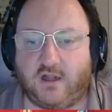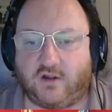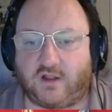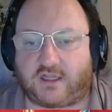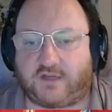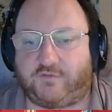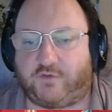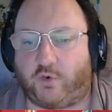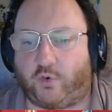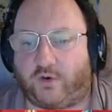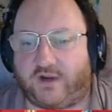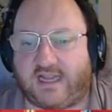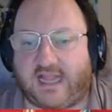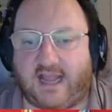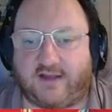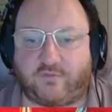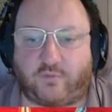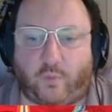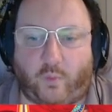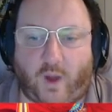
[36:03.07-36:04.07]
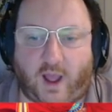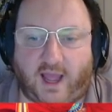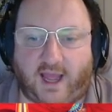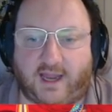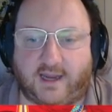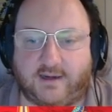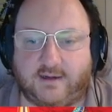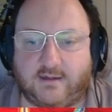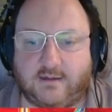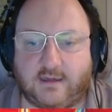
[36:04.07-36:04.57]
Like if you already have
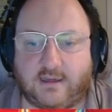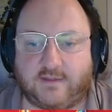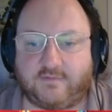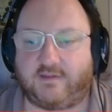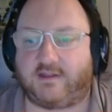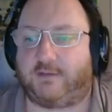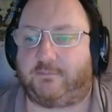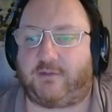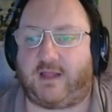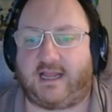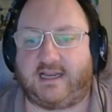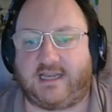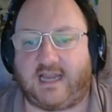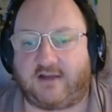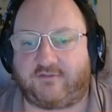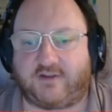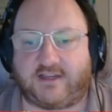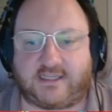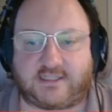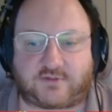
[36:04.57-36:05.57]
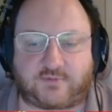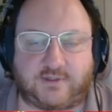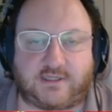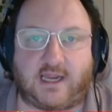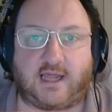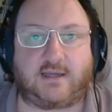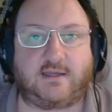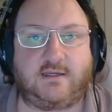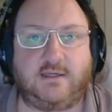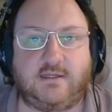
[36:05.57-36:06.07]
one, then you play another, it's
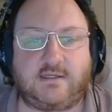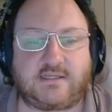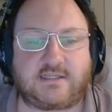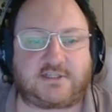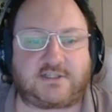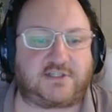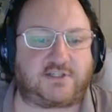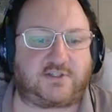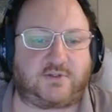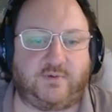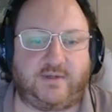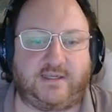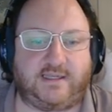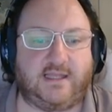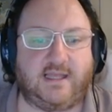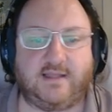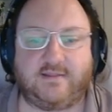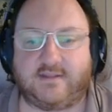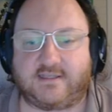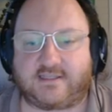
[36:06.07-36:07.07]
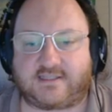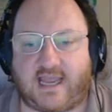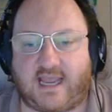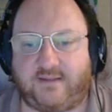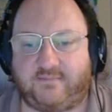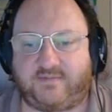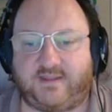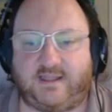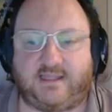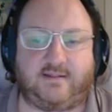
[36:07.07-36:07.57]
redundant. It's just doing the
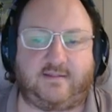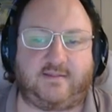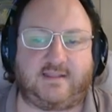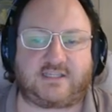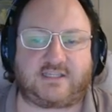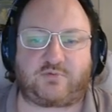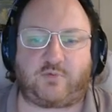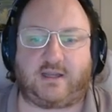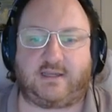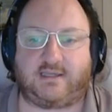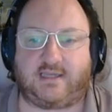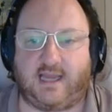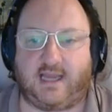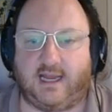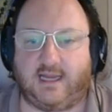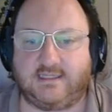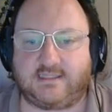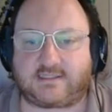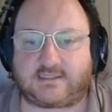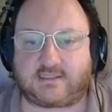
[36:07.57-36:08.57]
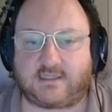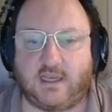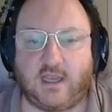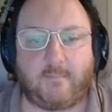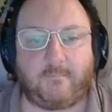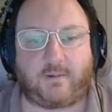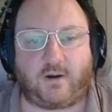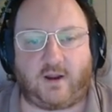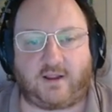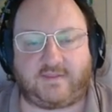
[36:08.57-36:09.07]
same thing that this one does.
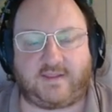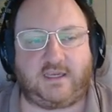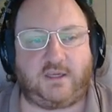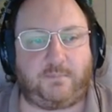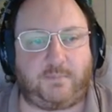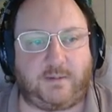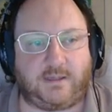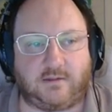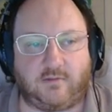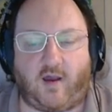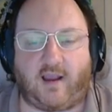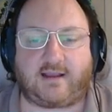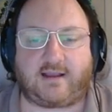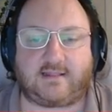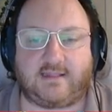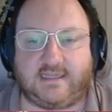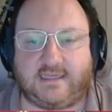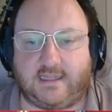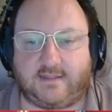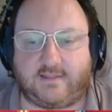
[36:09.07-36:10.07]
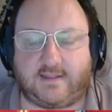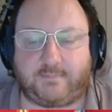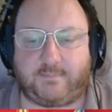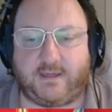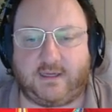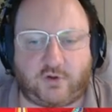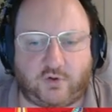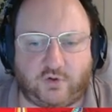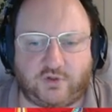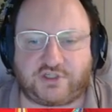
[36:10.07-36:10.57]
But I think you'd be likely, there'd
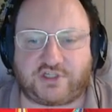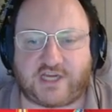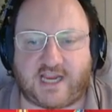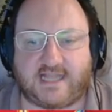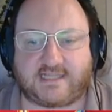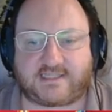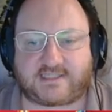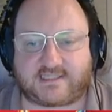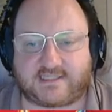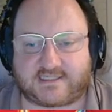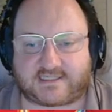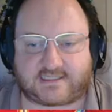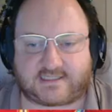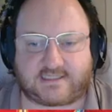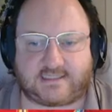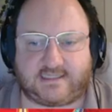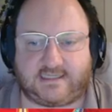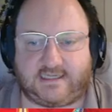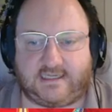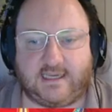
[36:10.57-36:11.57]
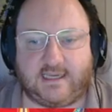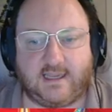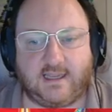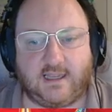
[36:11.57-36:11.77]
be a good chance to see